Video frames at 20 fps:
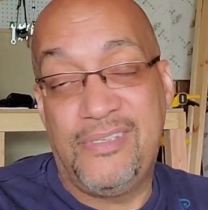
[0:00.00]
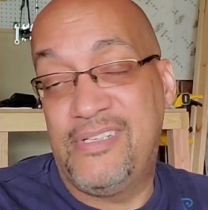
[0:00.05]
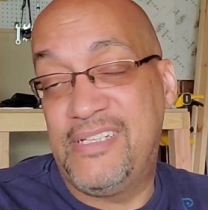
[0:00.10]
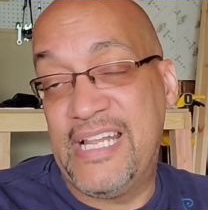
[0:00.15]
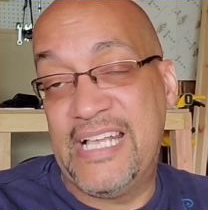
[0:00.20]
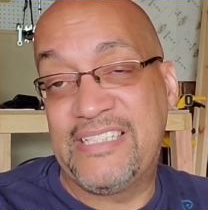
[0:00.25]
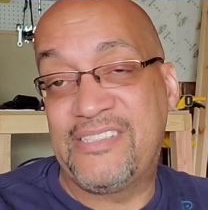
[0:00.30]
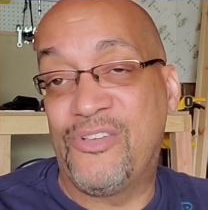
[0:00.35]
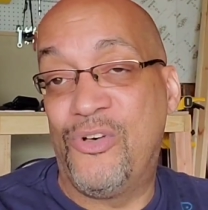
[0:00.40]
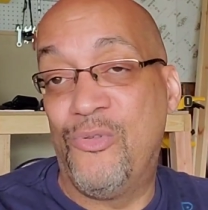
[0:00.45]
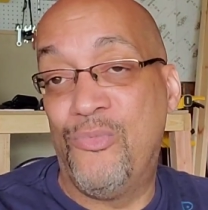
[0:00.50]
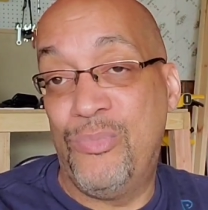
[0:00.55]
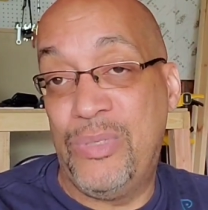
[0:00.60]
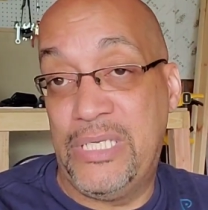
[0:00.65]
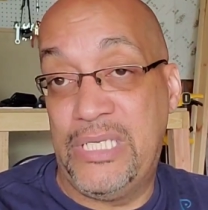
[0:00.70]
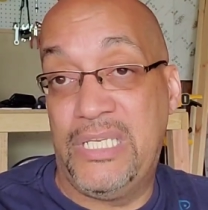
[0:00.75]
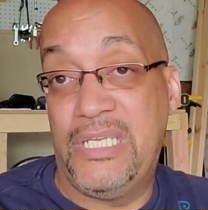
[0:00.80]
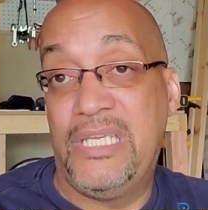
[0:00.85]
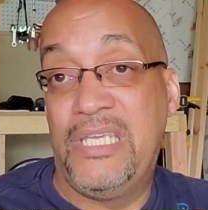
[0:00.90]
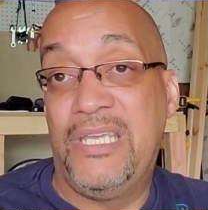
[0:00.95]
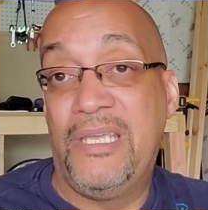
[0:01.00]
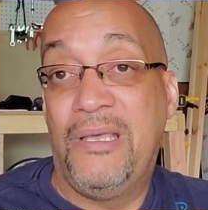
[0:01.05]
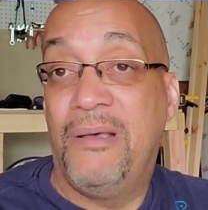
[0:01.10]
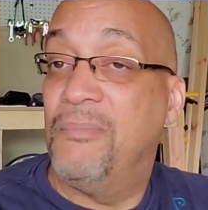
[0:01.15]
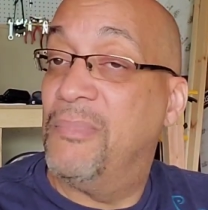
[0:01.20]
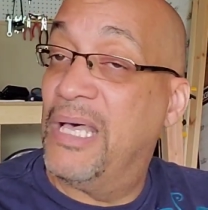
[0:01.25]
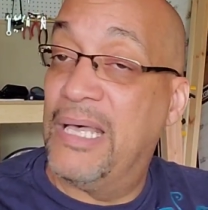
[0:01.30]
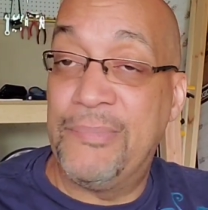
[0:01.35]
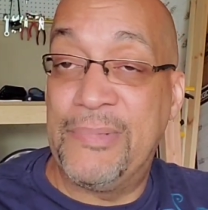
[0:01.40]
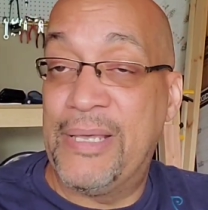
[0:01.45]
That's on me.
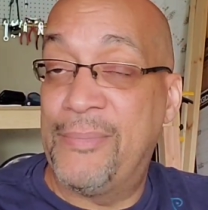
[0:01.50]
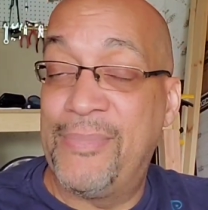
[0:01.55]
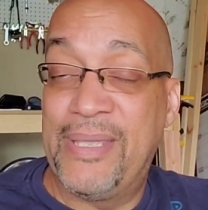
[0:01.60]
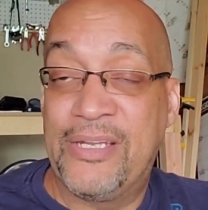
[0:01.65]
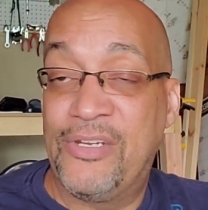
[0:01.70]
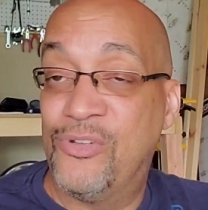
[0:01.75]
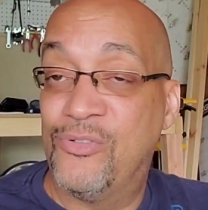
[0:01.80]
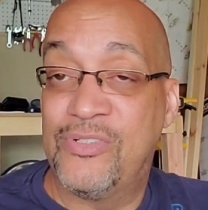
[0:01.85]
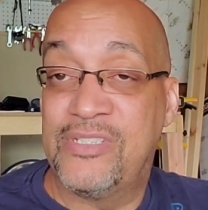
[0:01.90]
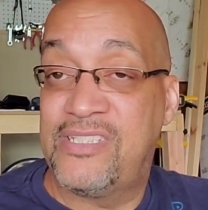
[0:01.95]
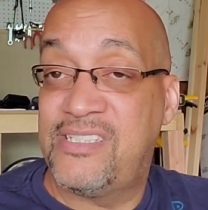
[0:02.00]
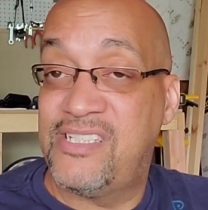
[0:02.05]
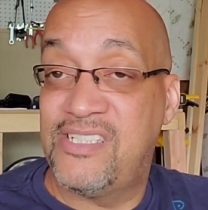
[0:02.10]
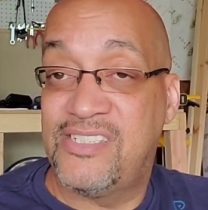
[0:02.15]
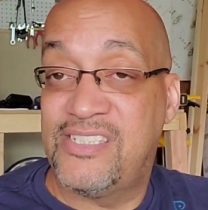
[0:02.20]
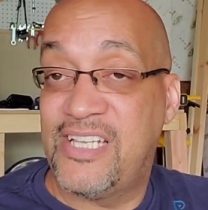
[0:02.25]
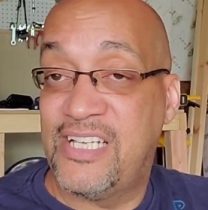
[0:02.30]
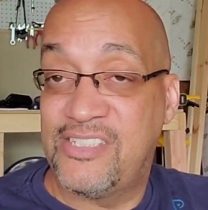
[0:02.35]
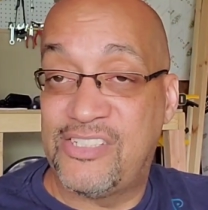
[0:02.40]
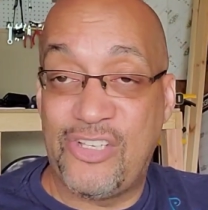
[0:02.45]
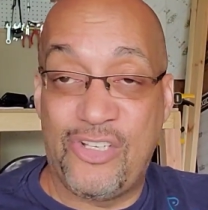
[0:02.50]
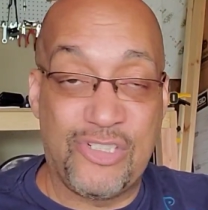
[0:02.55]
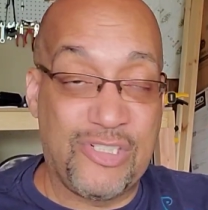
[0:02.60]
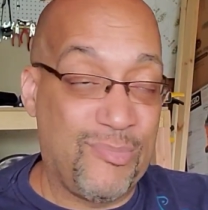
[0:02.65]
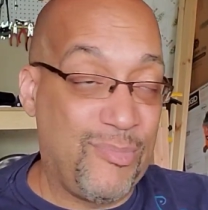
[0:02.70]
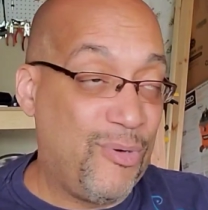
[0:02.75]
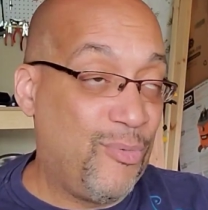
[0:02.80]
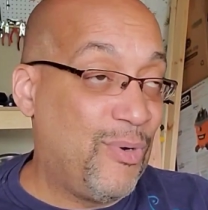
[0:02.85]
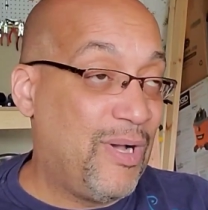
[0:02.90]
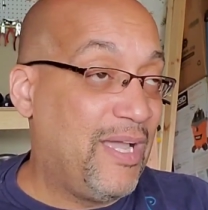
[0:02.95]
But I'm not making no decisions until I talk to
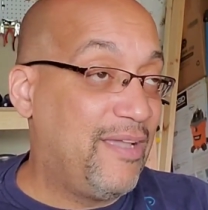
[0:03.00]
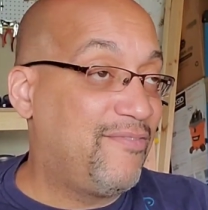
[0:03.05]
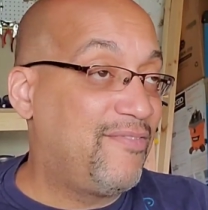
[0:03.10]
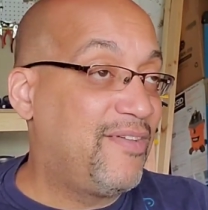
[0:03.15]
my wife."